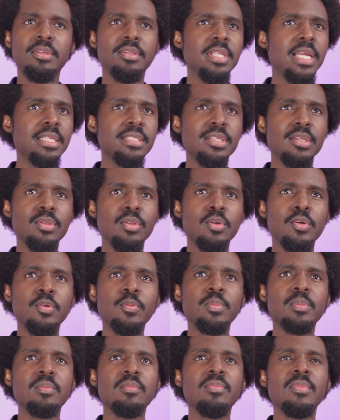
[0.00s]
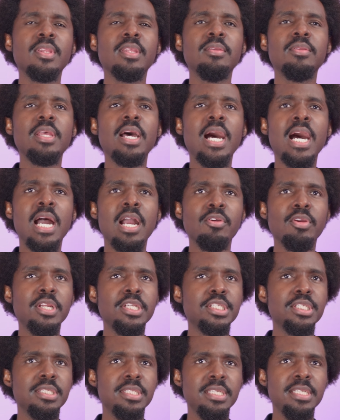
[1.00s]
That's a no. The
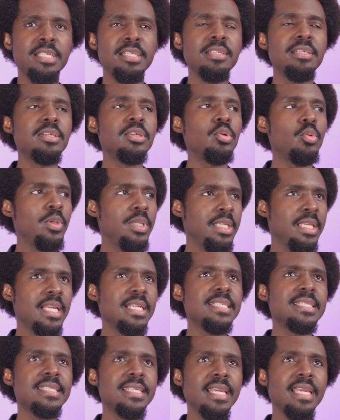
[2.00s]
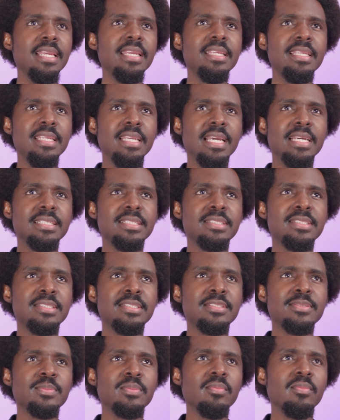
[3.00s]
RhD, we can say
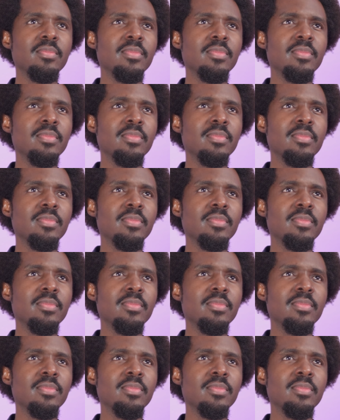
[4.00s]
yes.